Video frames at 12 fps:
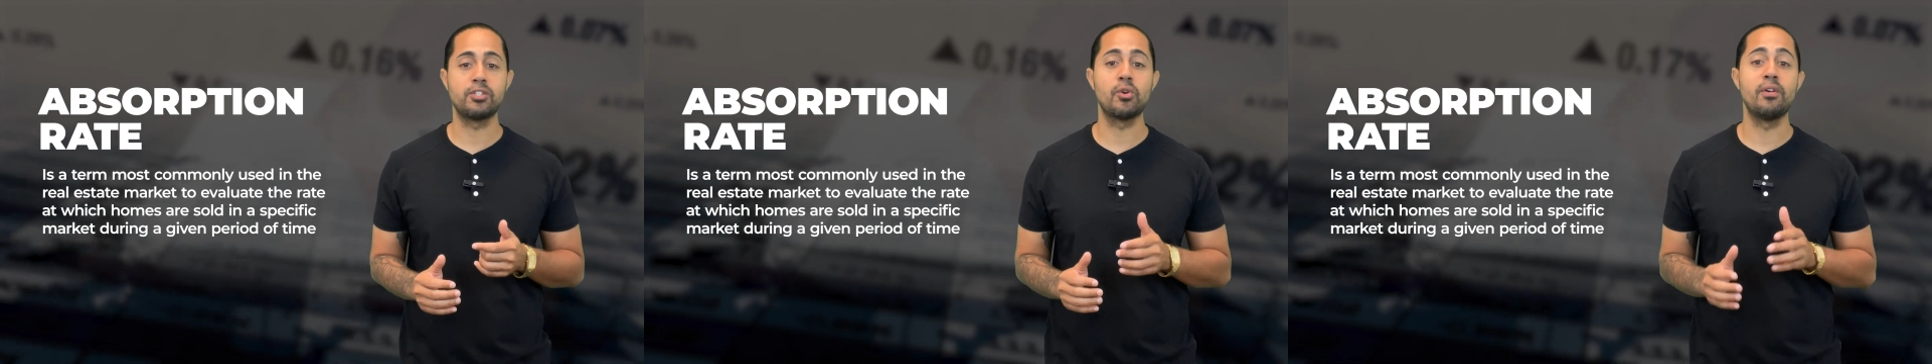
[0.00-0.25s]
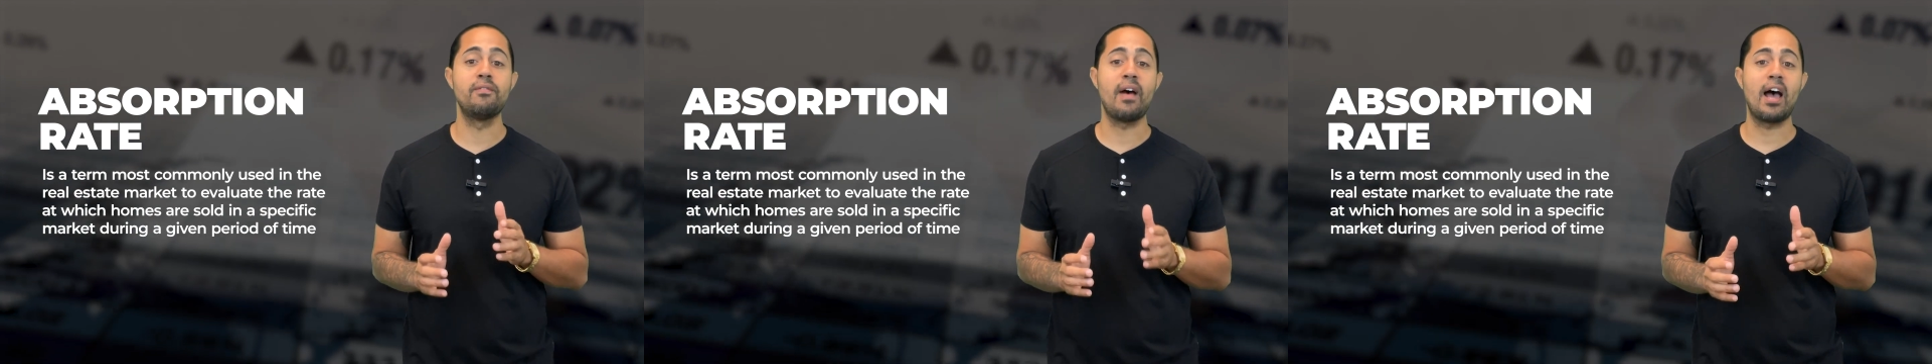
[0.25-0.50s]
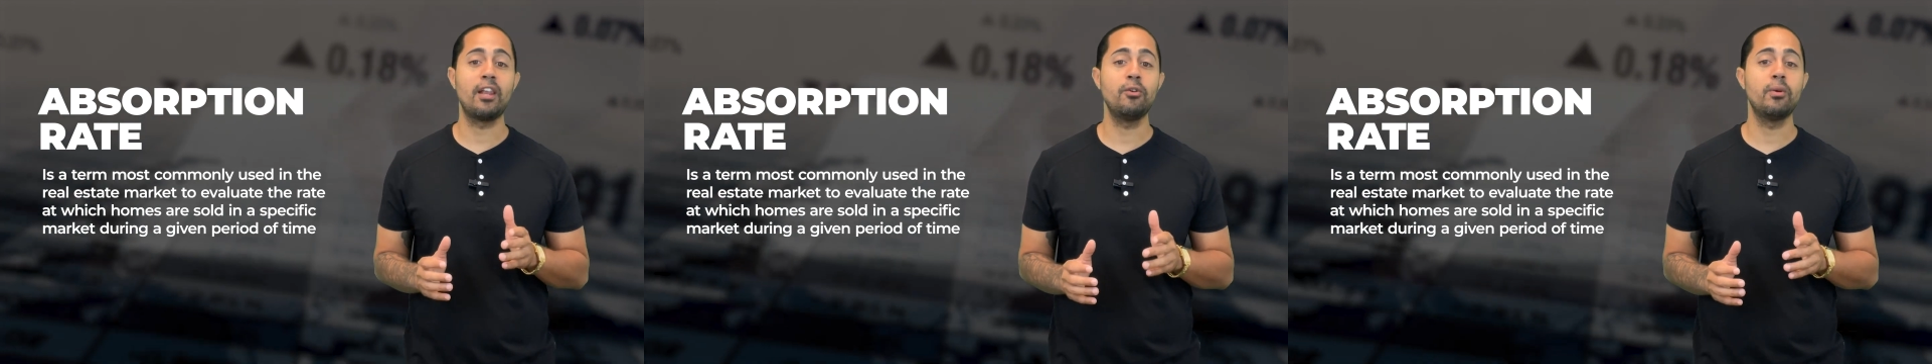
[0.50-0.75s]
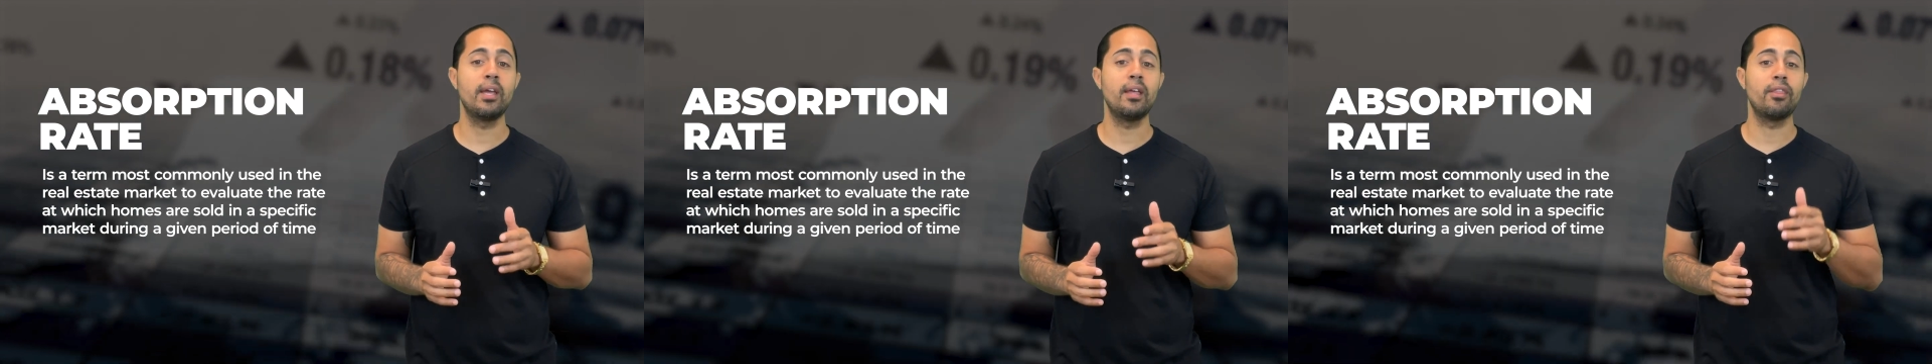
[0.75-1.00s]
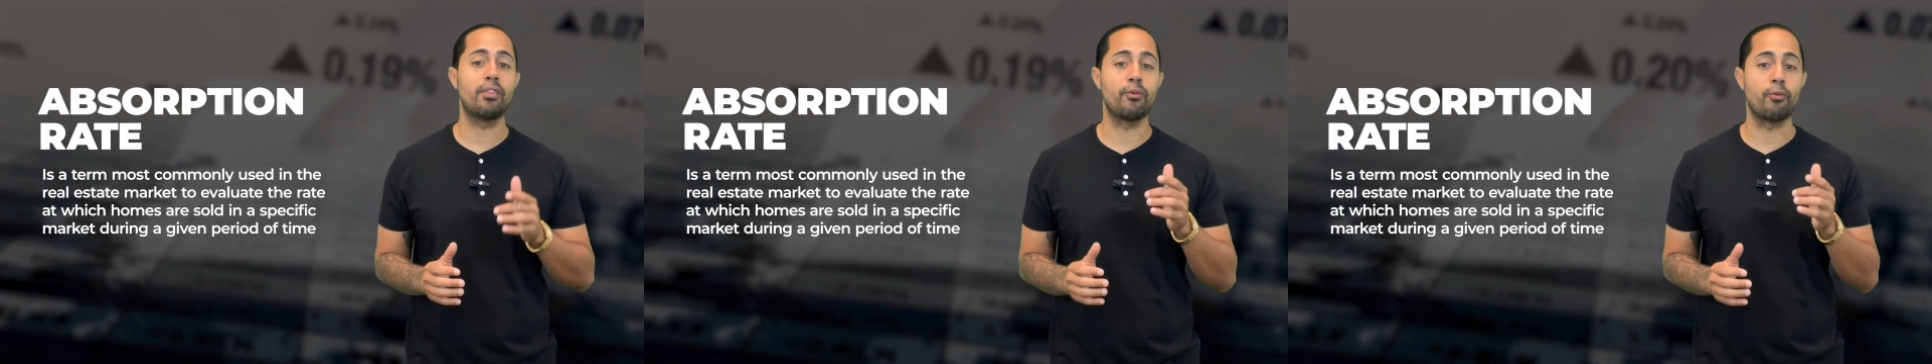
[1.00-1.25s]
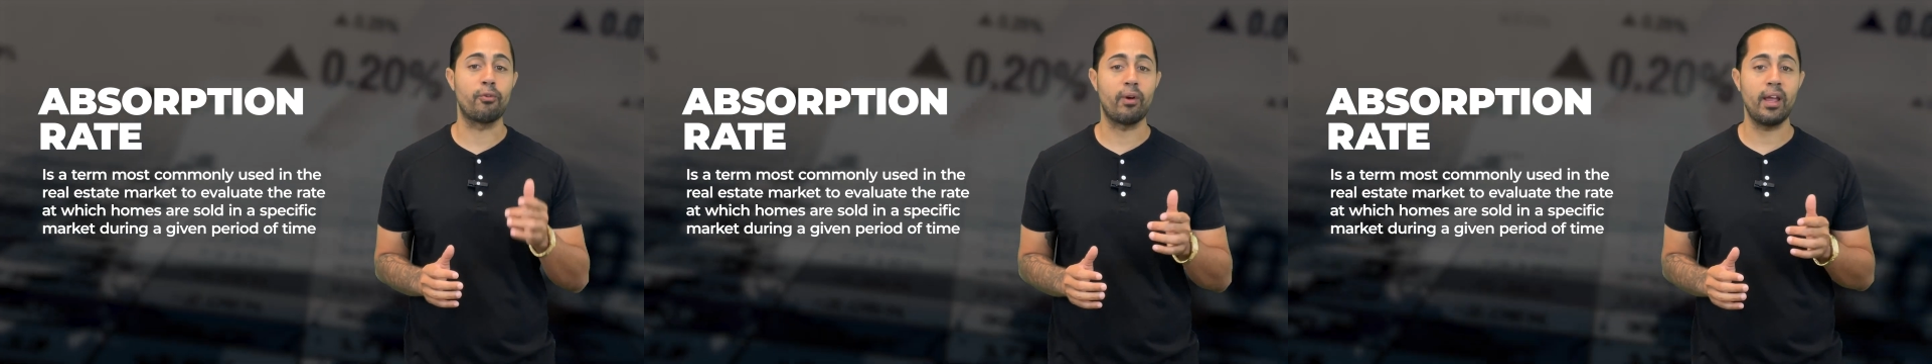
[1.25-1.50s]
to evaluate the
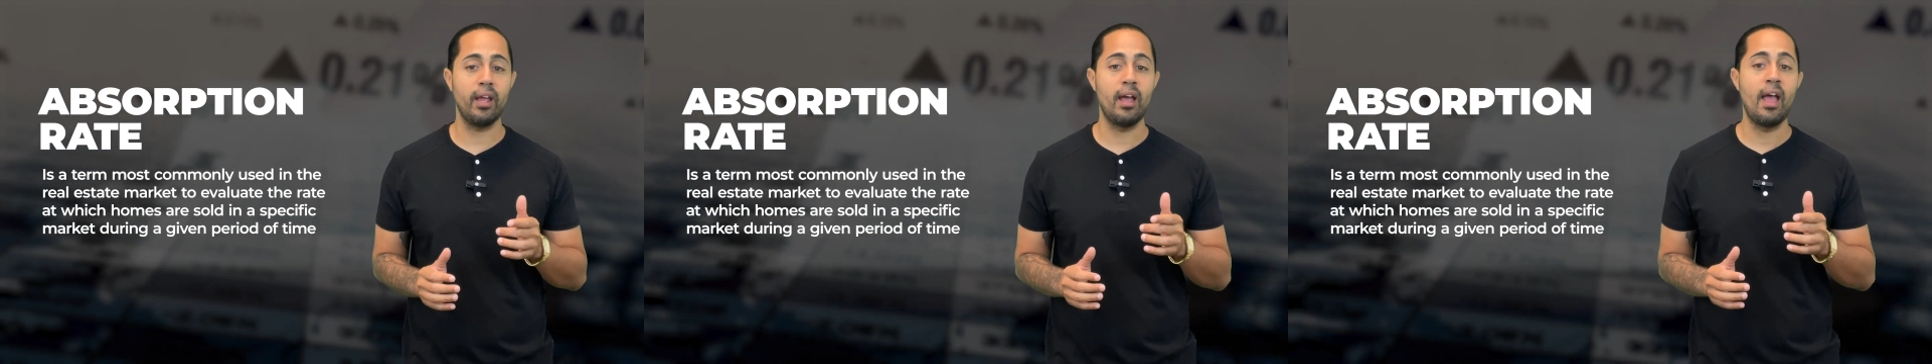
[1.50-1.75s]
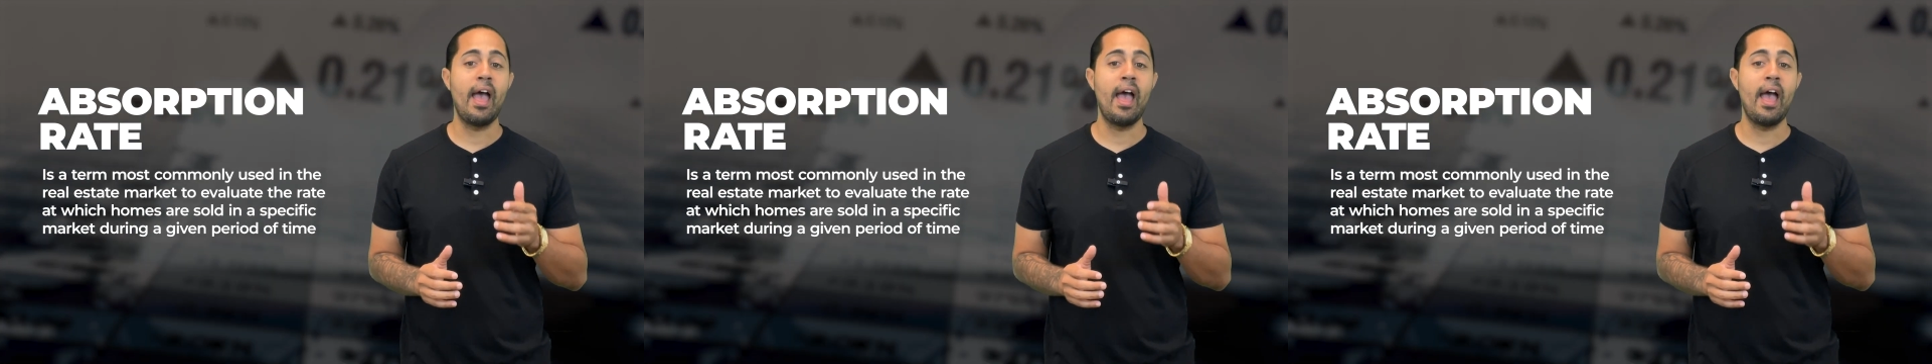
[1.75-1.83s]
rate